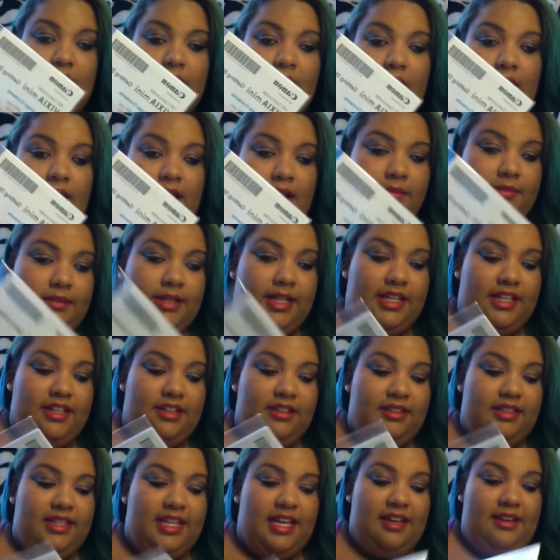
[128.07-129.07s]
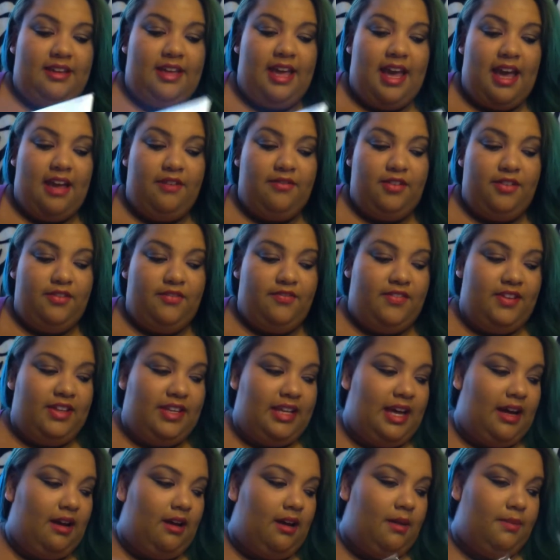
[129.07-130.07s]
Um, like they have you fill
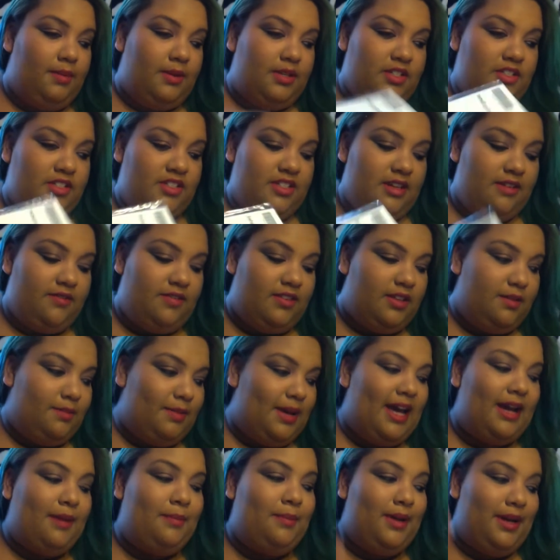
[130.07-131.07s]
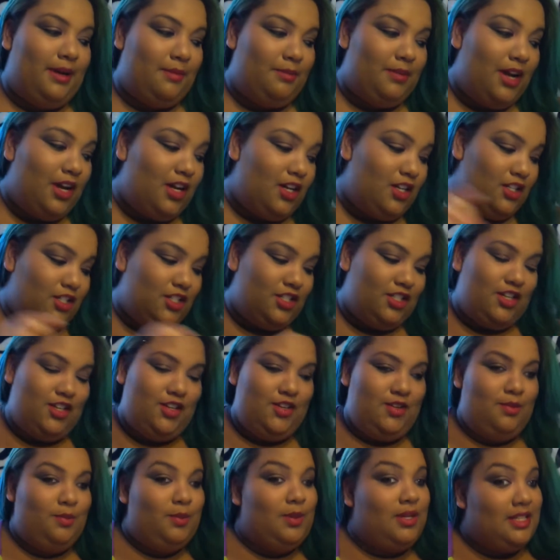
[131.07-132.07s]
out a bunch of stuff on the back, but I'm not going to show
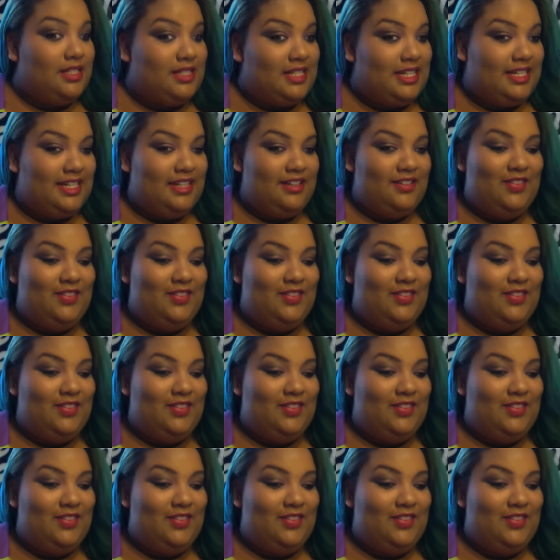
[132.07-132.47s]
you it because I did